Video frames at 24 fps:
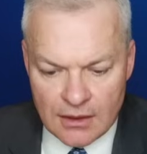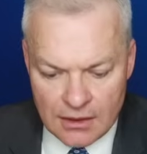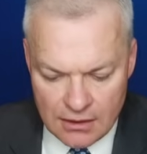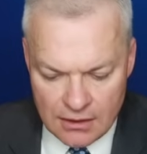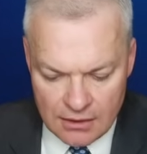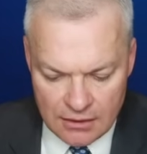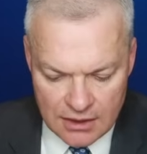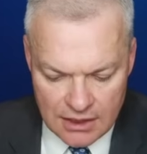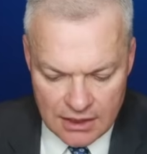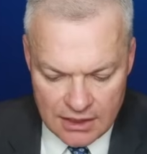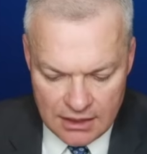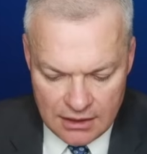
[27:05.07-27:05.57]

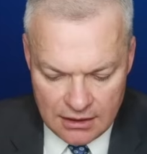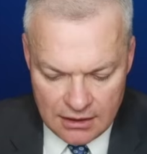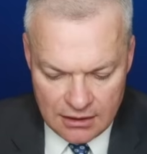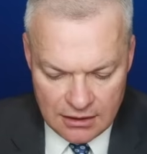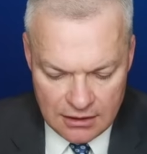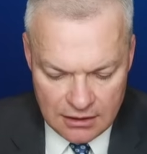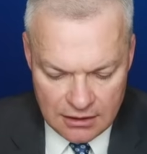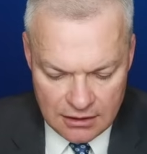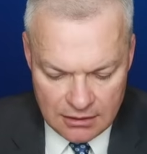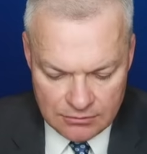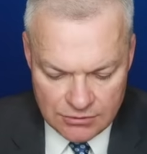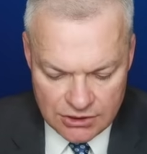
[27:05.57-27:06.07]
Okay.
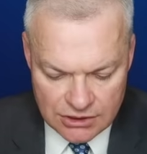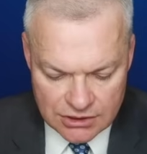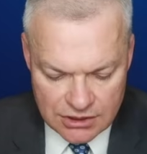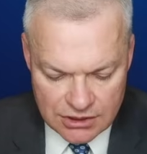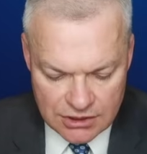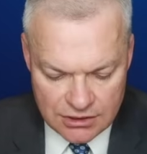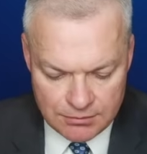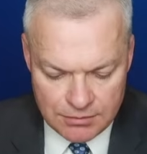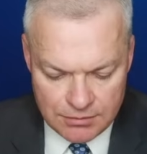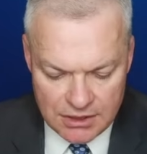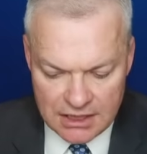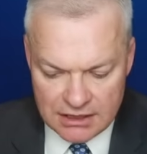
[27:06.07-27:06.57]
I'm just
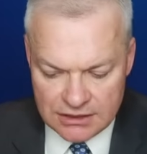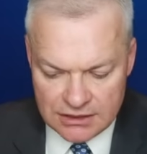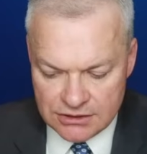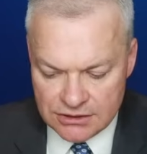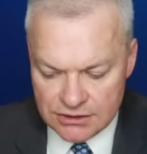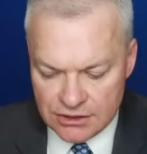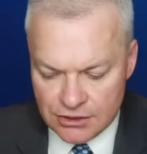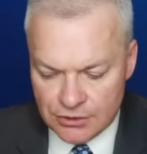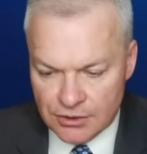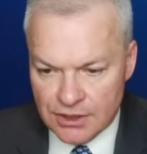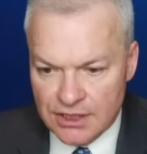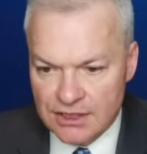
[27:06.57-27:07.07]
going to play
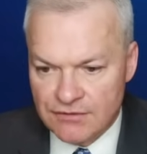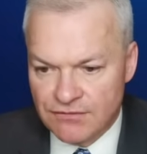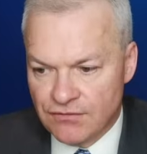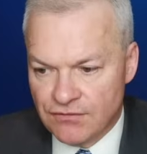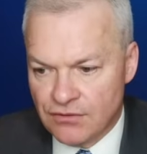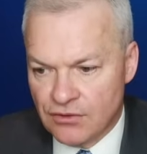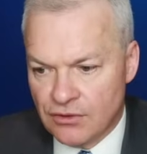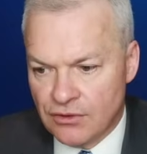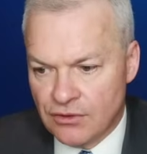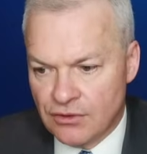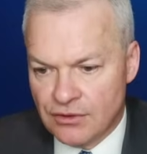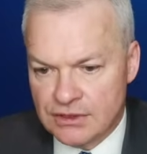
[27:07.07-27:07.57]
Zuid
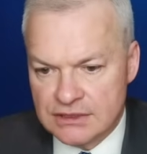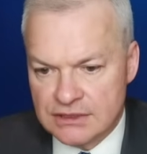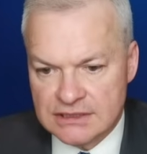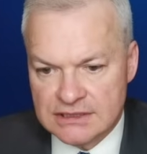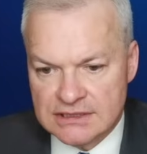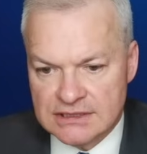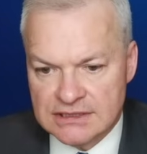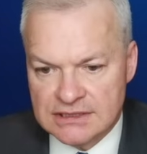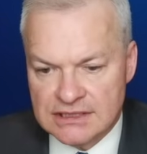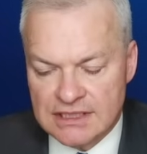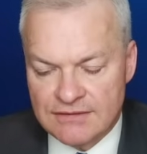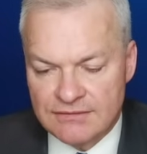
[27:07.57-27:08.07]
for
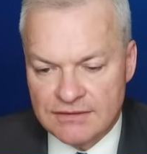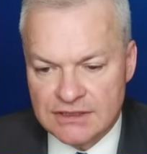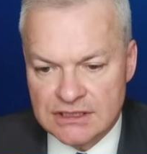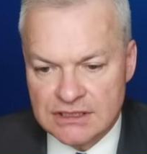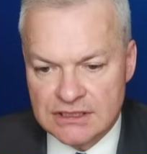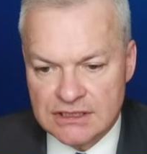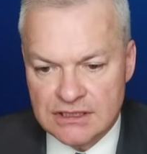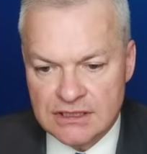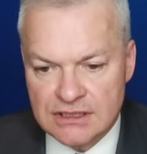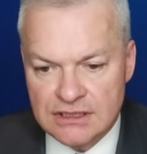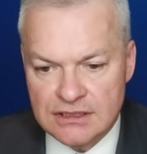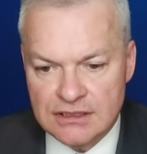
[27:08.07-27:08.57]

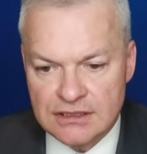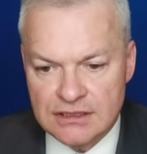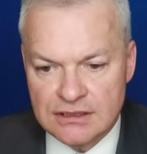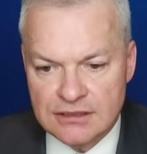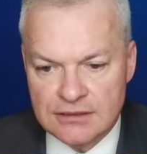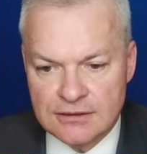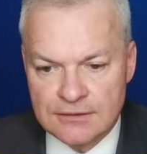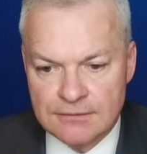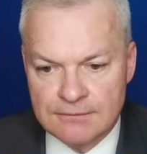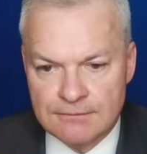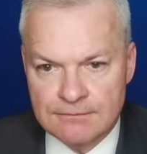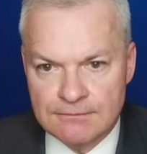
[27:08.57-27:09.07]
17.